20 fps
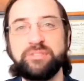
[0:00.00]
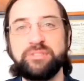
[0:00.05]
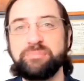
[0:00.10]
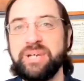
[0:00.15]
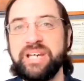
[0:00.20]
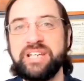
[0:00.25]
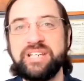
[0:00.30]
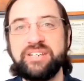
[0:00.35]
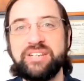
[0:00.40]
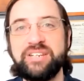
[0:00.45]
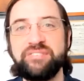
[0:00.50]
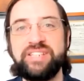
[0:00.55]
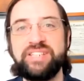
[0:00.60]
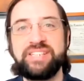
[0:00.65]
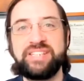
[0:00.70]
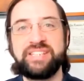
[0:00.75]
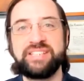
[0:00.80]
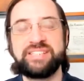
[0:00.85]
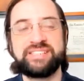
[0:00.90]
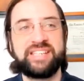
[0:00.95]
Reserve Bank
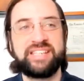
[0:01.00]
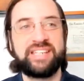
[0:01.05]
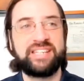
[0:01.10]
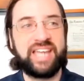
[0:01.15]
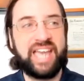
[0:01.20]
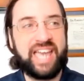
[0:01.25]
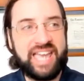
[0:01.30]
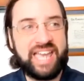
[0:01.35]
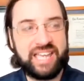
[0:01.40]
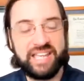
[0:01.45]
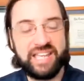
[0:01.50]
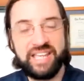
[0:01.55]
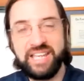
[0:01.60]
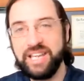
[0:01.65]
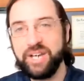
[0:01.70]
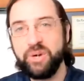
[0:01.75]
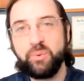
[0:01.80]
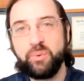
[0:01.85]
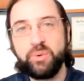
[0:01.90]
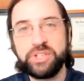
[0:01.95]
of India said,
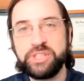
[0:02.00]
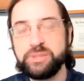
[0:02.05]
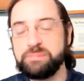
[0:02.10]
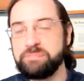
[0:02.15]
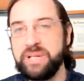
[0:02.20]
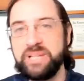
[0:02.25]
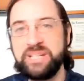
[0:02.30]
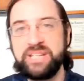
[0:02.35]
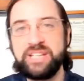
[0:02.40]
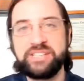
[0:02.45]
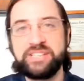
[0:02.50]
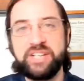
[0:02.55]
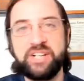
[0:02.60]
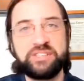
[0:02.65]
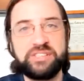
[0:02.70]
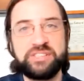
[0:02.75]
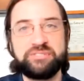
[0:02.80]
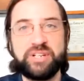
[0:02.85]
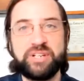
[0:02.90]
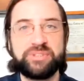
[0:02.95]
hey, we're
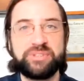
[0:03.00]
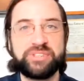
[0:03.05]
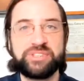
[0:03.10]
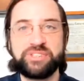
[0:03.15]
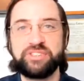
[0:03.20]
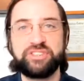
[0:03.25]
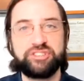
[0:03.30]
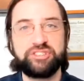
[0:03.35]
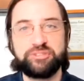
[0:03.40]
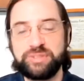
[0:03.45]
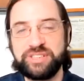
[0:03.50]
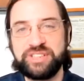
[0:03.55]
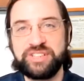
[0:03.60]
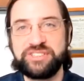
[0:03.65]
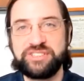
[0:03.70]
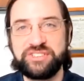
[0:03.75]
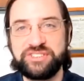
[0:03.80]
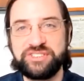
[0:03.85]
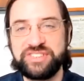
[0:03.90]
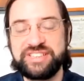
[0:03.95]
spending tons of our reserves
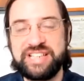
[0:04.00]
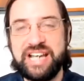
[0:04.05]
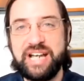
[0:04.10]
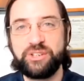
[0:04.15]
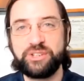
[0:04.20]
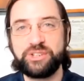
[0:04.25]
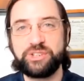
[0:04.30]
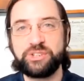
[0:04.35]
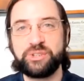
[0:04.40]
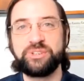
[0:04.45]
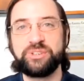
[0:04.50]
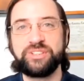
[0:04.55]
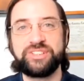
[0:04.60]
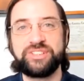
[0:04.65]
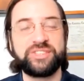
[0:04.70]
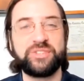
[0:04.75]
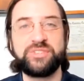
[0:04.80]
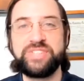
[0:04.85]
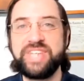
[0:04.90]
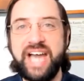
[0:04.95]
because there's a dollar
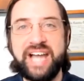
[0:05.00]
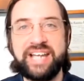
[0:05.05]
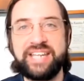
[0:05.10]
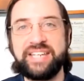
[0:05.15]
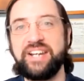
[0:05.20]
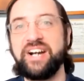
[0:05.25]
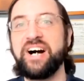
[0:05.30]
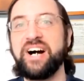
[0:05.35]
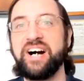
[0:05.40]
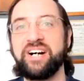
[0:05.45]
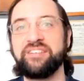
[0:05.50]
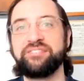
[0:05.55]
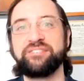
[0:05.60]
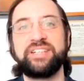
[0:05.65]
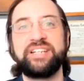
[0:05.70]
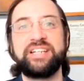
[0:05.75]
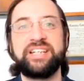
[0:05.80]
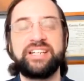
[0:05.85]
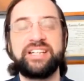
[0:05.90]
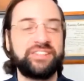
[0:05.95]
shortage, so knock it
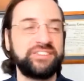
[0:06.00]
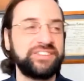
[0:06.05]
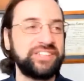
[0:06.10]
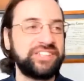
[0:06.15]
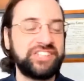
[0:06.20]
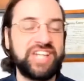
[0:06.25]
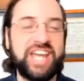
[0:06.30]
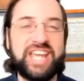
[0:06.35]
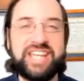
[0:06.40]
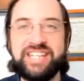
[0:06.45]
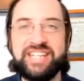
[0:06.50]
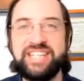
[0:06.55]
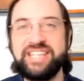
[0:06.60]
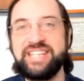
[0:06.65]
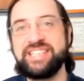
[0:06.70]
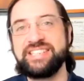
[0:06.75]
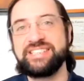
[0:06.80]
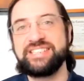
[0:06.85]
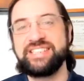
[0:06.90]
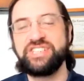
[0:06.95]
off. The
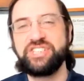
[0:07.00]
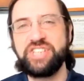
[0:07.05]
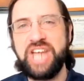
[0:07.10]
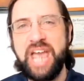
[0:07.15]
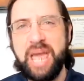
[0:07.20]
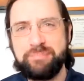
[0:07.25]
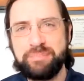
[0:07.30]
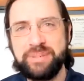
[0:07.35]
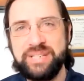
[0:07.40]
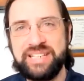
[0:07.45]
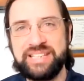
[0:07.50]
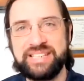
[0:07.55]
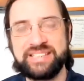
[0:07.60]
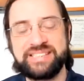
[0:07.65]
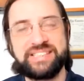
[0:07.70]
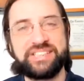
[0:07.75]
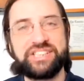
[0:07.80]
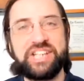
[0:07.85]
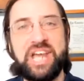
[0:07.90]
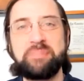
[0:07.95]
Chinese, the
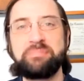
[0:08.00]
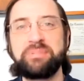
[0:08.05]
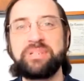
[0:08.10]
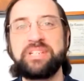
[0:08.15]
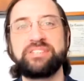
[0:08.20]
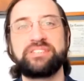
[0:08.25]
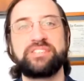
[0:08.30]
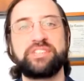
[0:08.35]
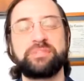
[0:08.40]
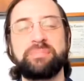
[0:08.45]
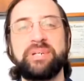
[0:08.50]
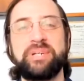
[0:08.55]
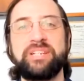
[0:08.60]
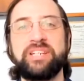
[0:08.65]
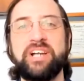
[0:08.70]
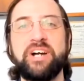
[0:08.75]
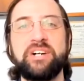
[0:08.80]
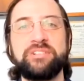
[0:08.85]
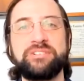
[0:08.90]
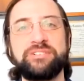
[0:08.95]
Japanese are
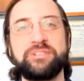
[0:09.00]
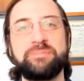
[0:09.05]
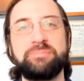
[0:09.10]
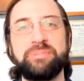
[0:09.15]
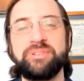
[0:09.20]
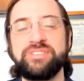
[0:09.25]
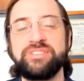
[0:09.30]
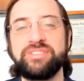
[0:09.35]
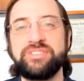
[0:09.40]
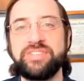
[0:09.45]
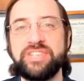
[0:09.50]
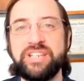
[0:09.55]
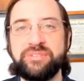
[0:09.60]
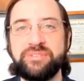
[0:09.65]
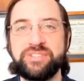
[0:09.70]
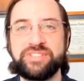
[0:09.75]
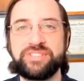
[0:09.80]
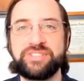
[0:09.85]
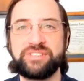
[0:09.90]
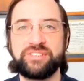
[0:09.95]
spending hundreds of billions
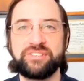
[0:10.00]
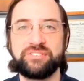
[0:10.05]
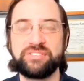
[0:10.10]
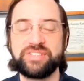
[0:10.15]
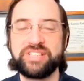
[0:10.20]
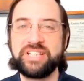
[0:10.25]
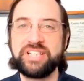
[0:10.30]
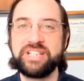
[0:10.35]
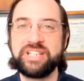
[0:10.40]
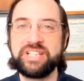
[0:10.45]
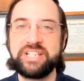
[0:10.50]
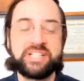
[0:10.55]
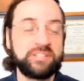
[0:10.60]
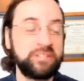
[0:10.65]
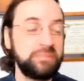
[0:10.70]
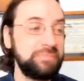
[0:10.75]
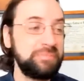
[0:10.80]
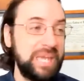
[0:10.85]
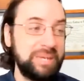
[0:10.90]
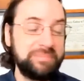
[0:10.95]
of their reserves.
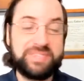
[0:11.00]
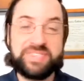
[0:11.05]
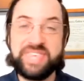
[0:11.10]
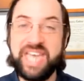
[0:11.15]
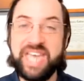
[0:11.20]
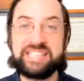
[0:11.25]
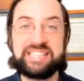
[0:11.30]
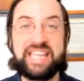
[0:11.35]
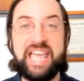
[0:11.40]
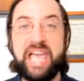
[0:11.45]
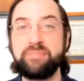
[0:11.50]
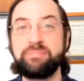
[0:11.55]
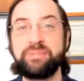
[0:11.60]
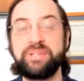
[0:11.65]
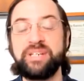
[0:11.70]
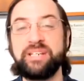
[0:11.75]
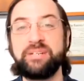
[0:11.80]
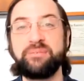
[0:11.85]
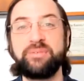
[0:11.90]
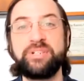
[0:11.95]
So maybe that's
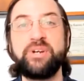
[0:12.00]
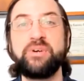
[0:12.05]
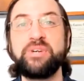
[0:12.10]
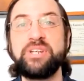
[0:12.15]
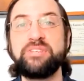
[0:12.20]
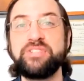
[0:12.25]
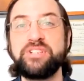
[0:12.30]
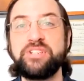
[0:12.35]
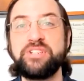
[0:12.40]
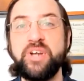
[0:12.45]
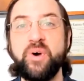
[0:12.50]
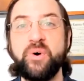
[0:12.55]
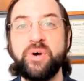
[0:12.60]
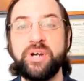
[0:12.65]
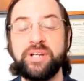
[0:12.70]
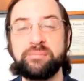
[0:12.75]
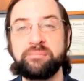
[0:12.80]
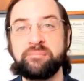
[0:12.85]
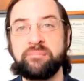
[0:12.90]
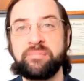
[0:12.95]
happening and we don't even
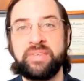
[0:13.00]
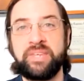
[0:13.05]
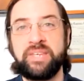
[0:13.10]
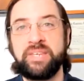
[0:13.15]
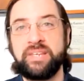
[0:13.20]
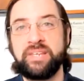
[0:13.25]
know it.